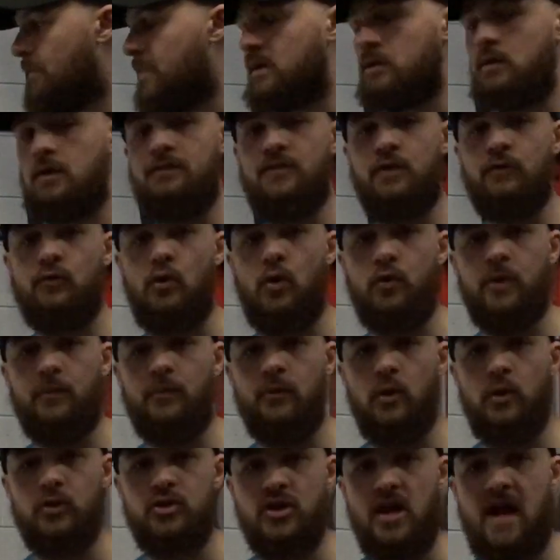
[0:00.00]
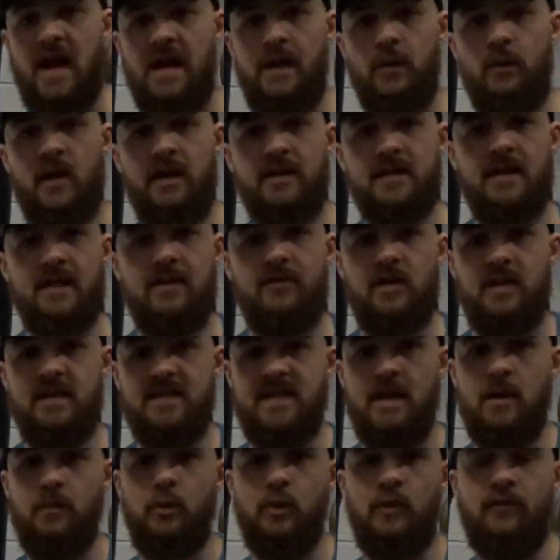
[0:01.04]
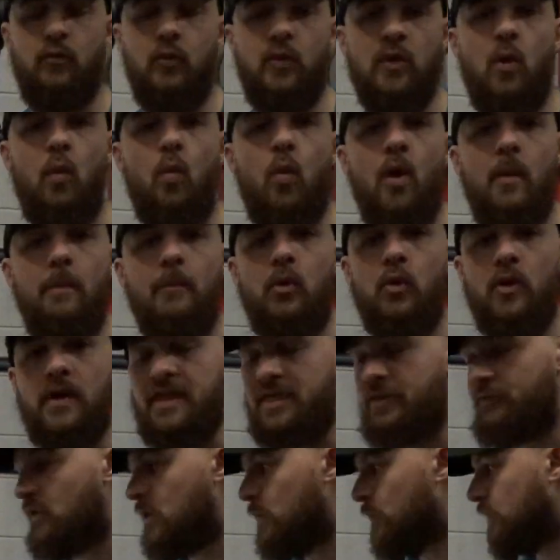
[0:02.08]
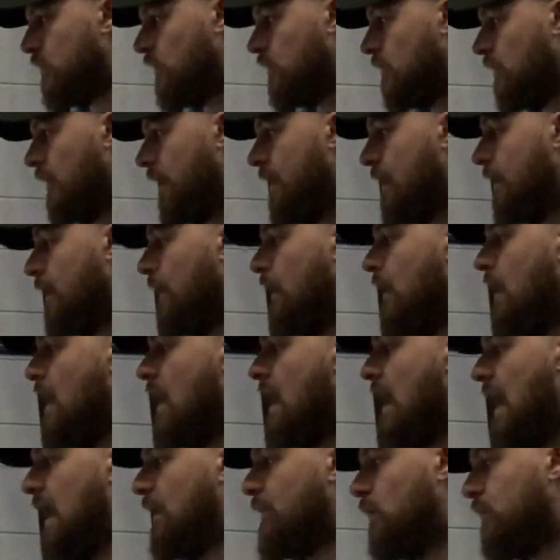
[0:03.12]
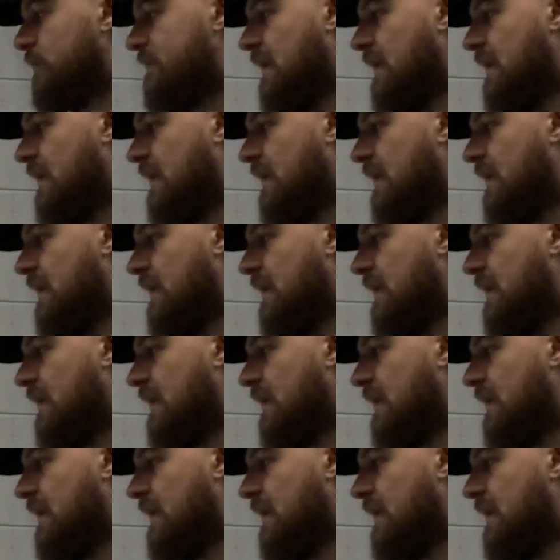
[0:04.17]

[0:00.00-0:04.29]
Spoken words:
middle of the road approach. I wanted to give an example of what a 1.3 would look like. I wrote